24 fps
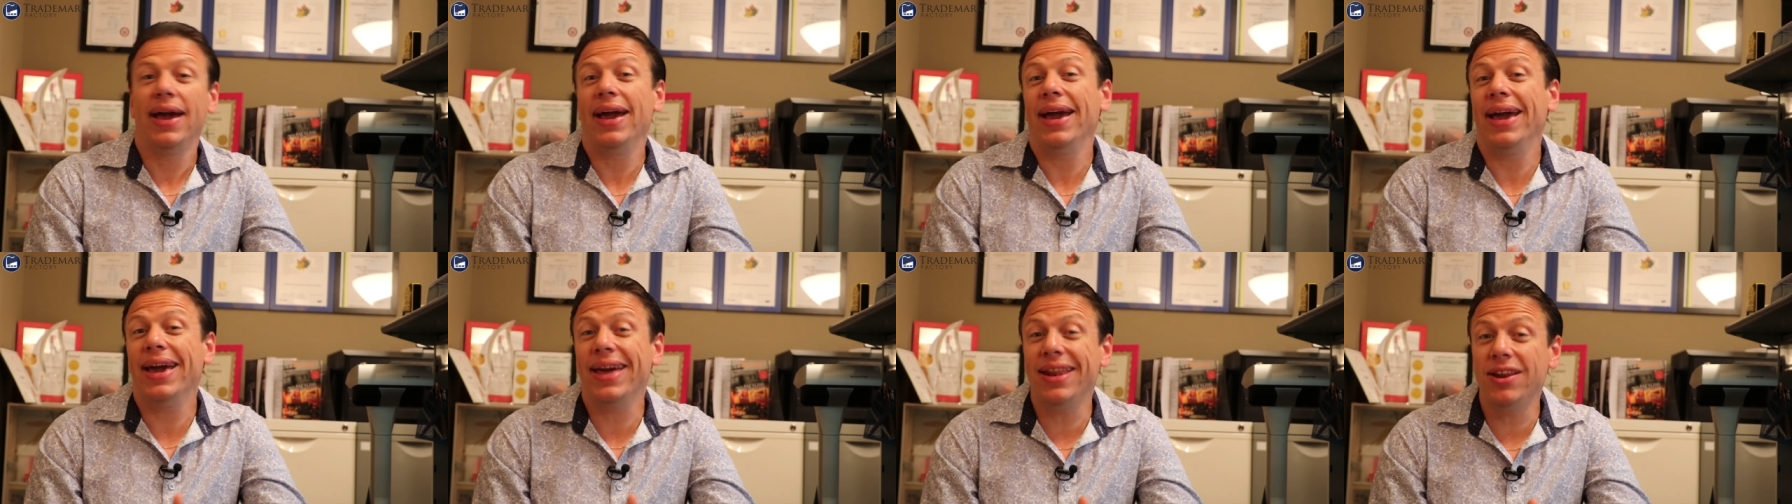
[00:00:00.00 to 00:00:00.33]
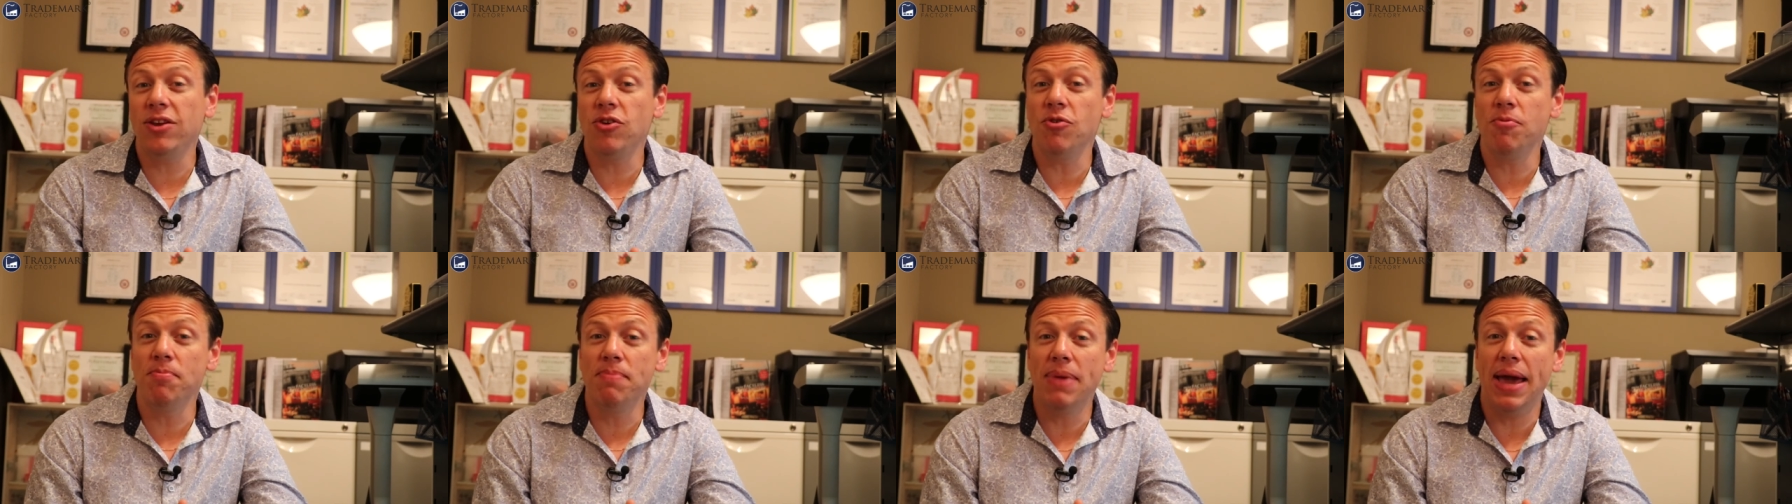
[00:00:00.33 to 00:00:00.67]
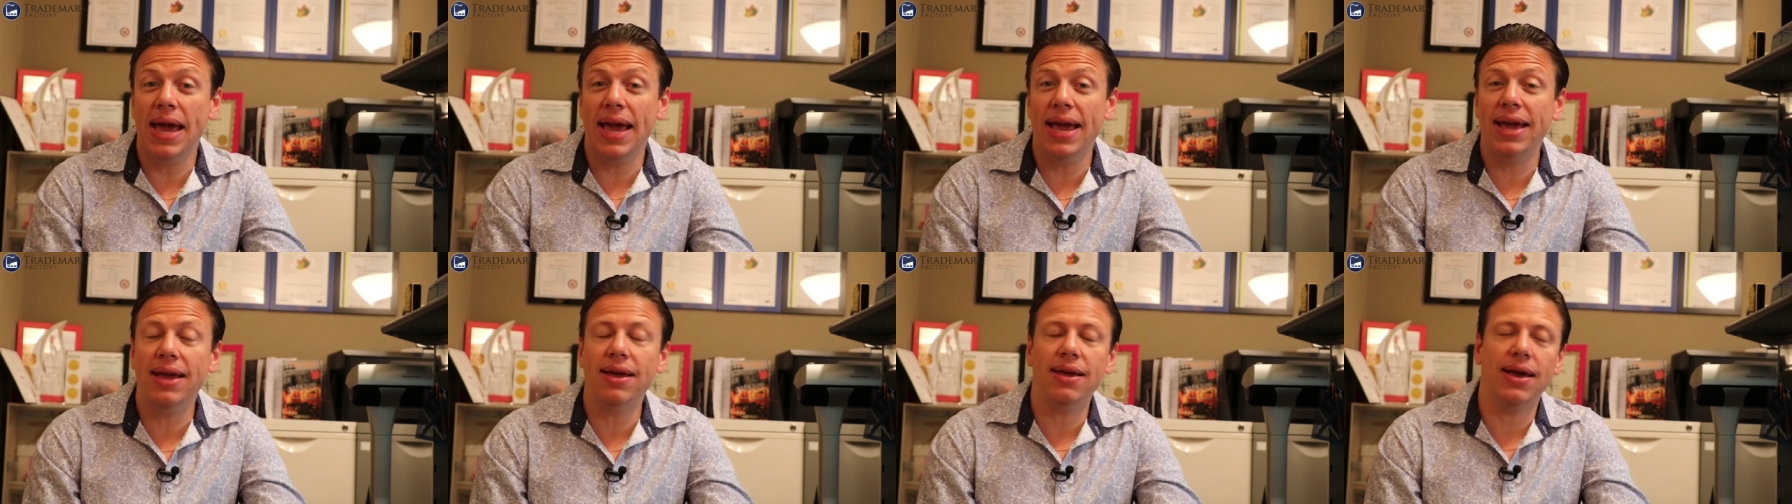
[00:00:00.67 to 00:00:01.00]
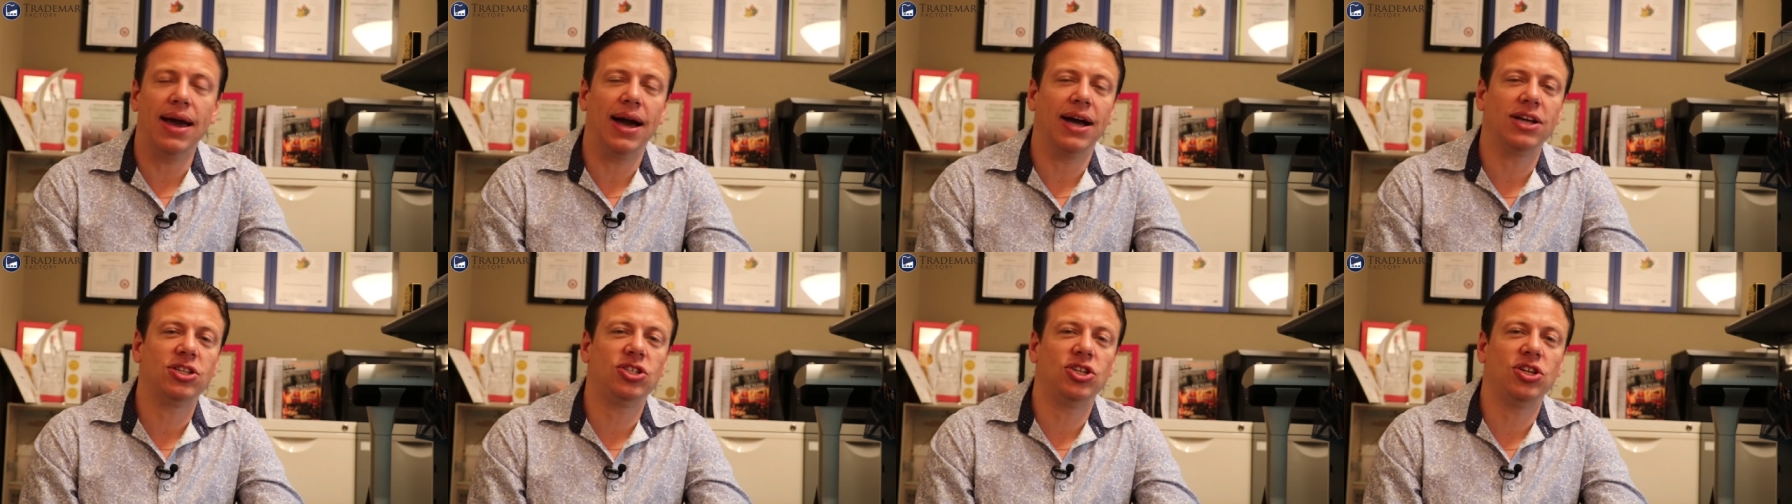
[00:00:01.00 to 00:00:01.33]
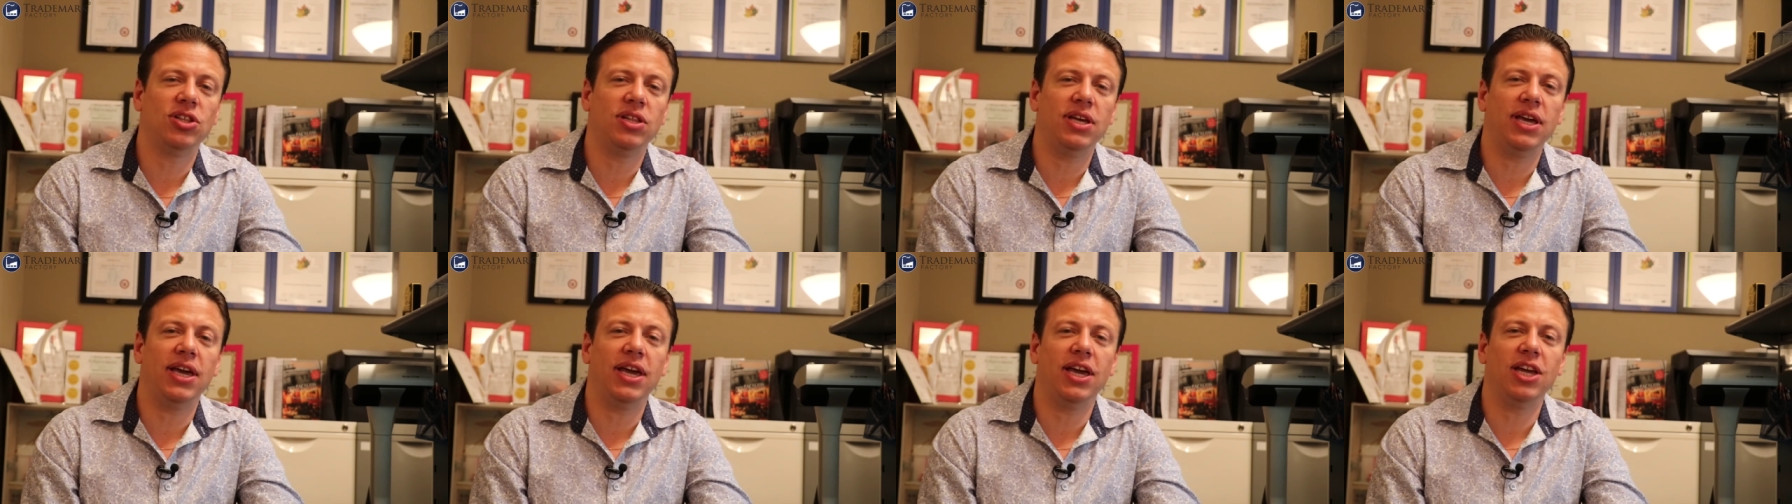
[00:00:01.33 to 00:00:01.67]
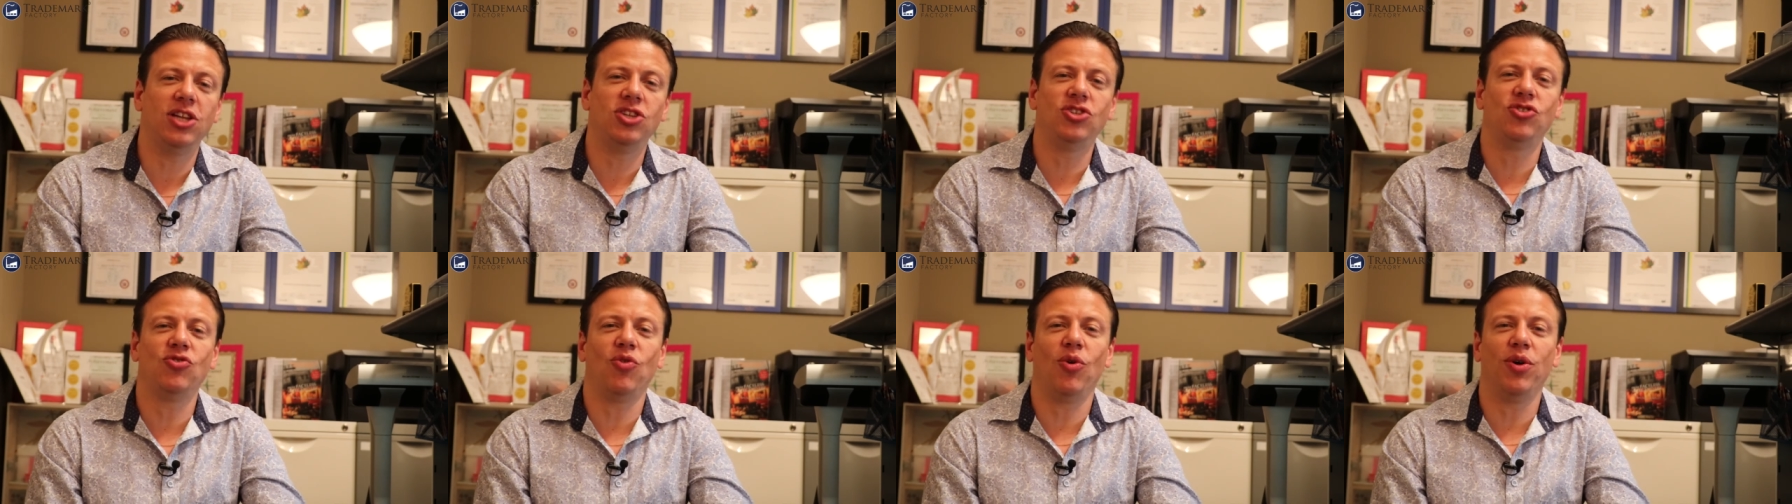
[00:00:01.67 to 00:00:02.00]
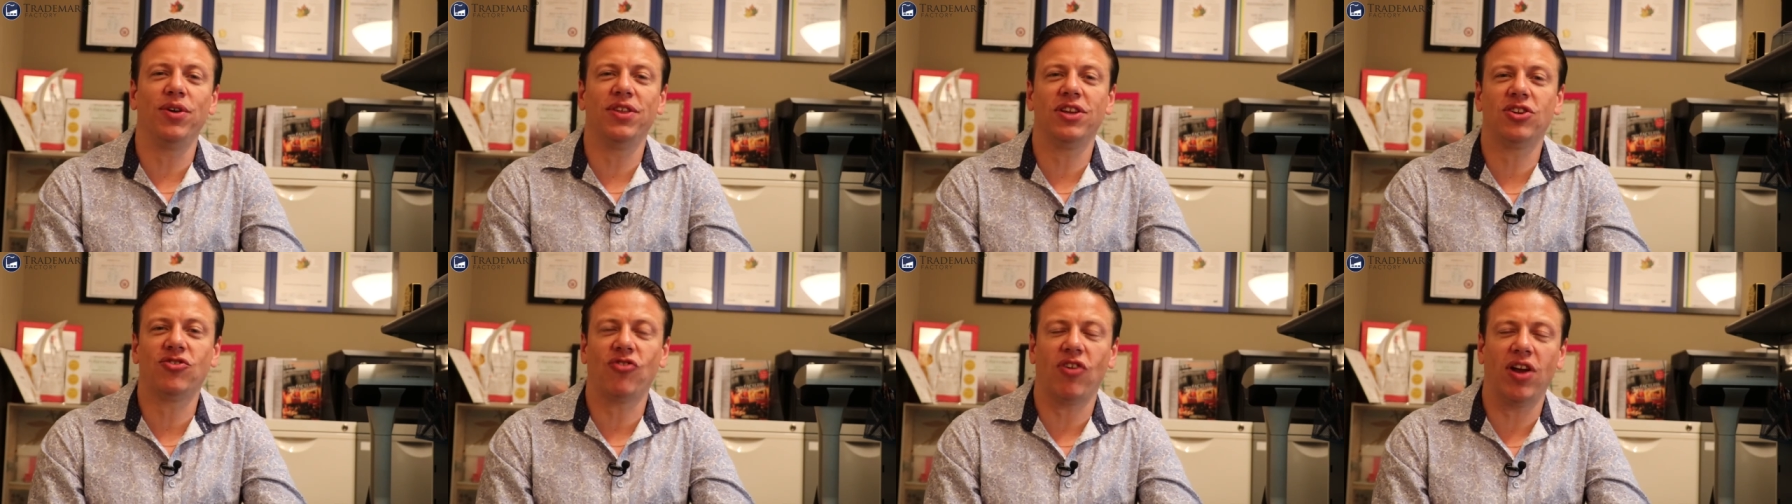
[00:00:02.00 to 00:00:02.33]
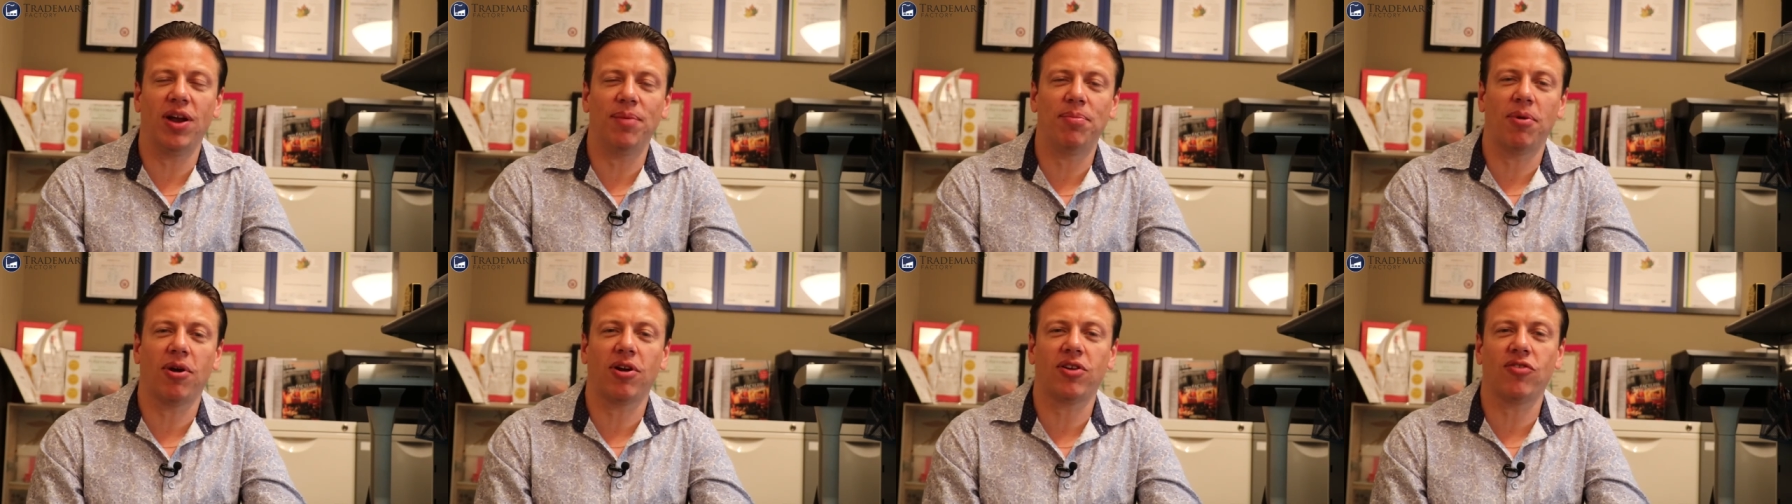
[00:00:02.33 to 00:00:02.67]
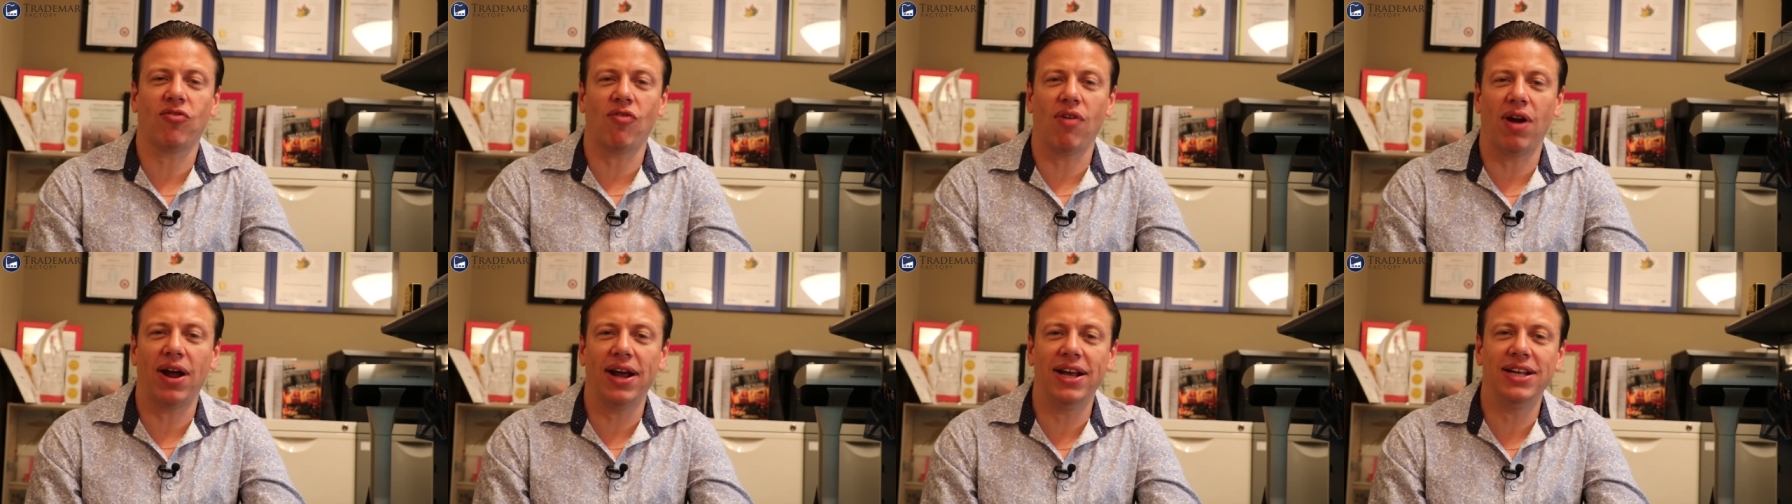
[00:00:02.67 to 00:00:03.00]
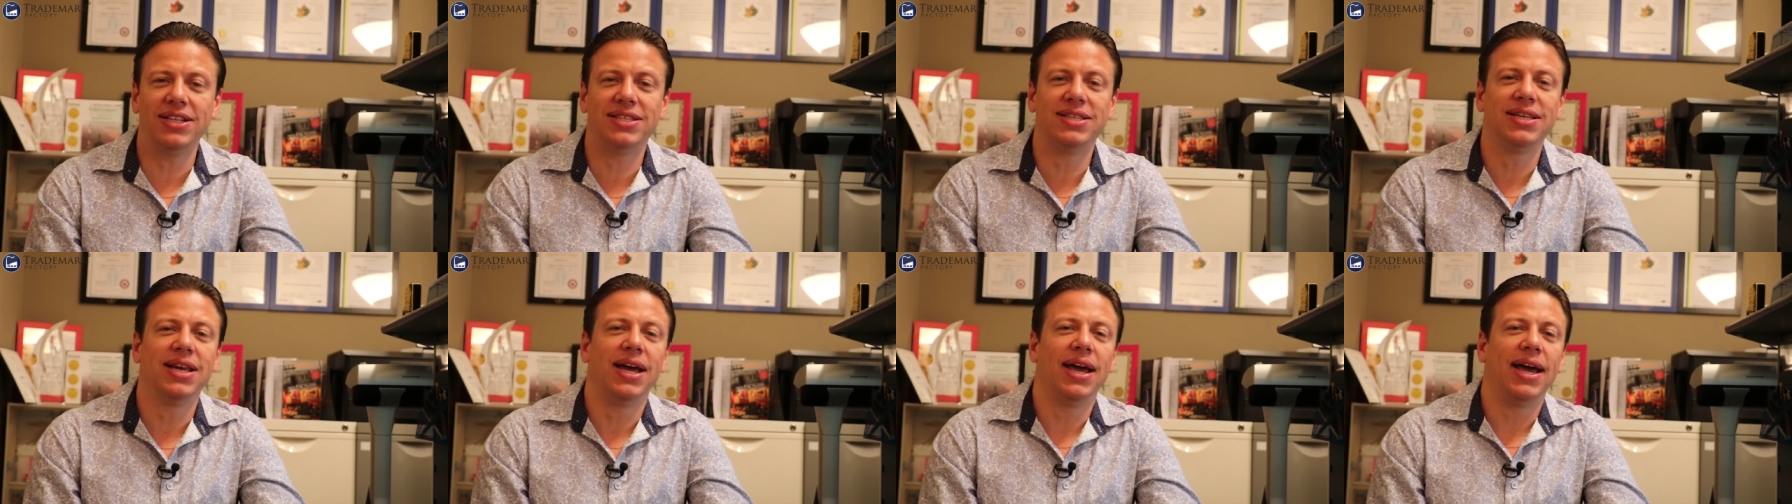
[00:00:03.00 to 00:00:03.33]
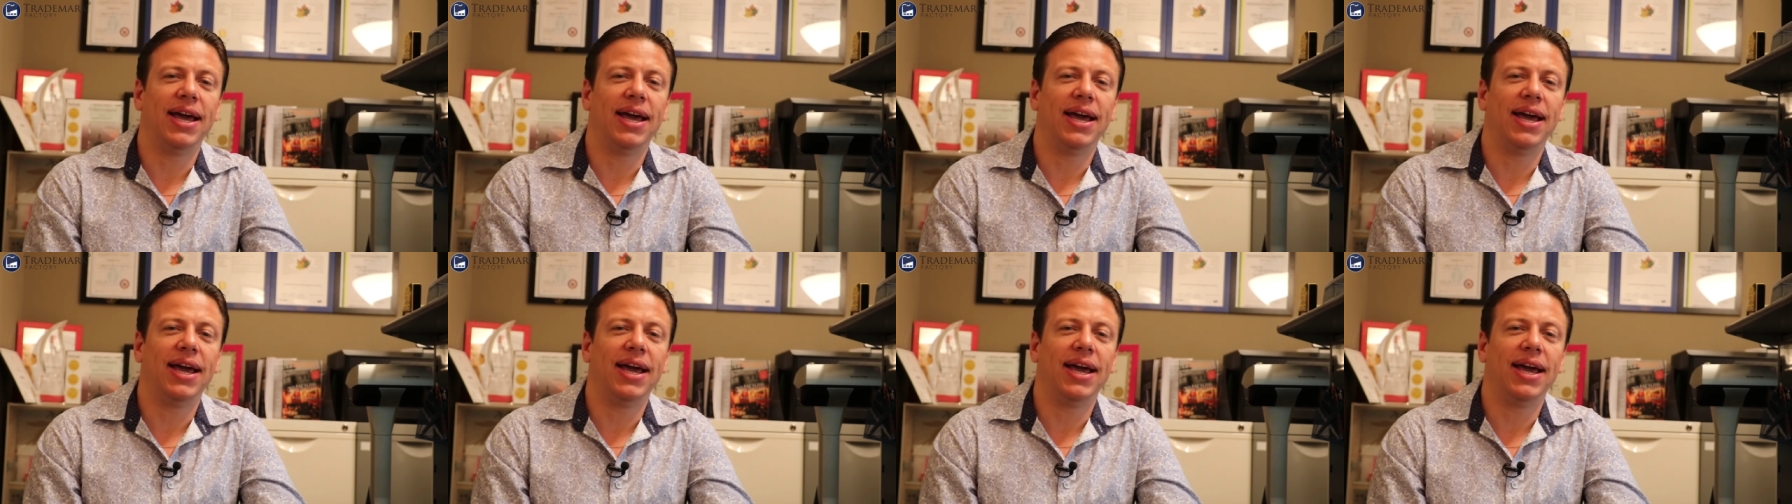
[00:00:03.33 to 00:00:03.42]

and you may actually enjoy the trademark rights